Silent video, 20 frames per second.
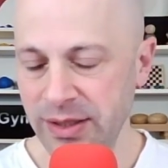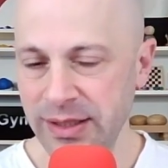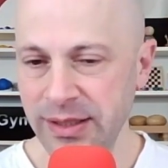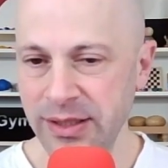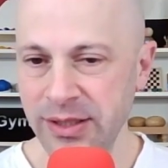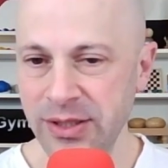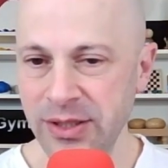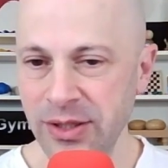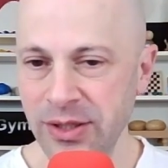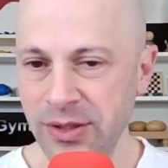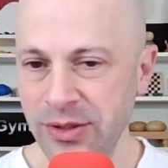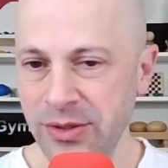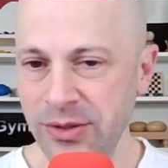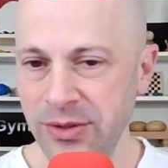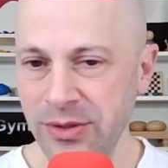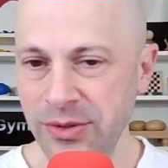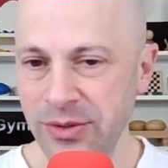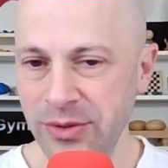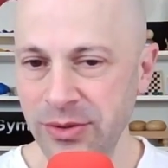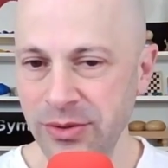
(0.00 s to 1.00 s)

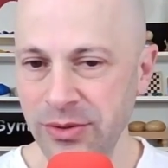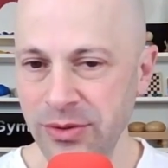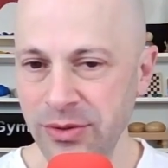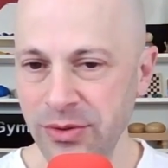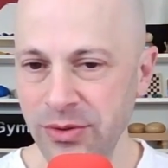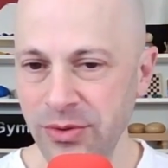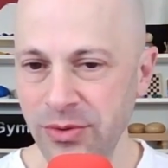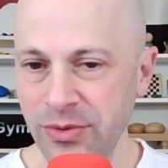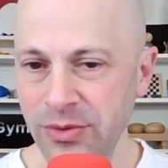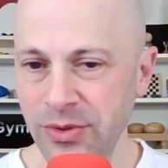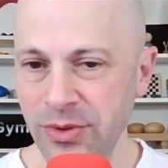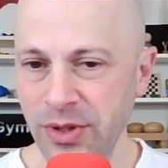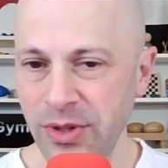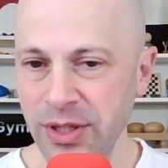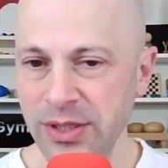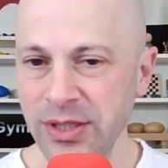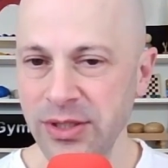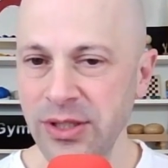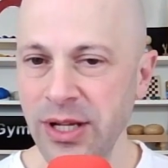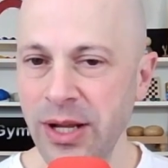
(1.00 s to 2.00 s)
So
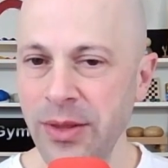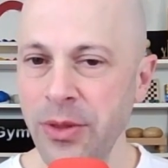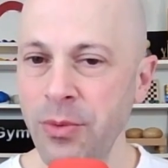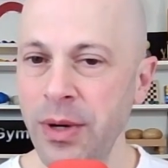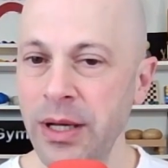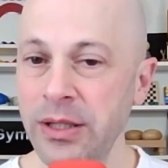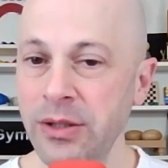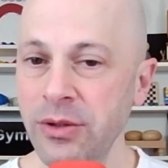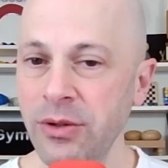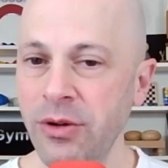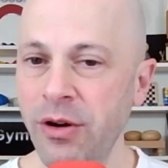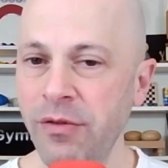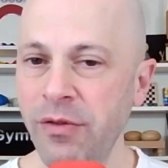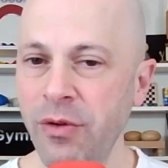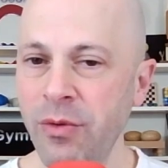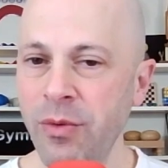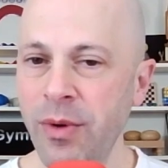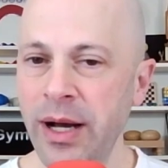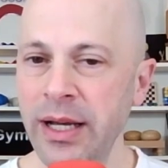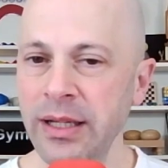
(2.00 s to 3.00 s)
this is not the way to go
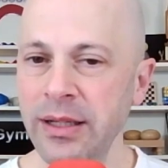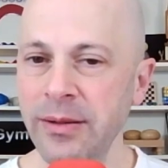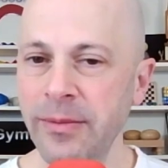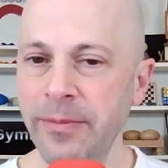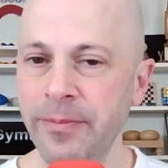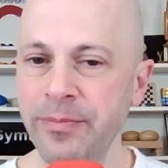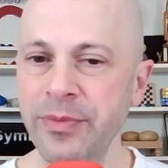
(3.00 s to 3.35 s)
for white.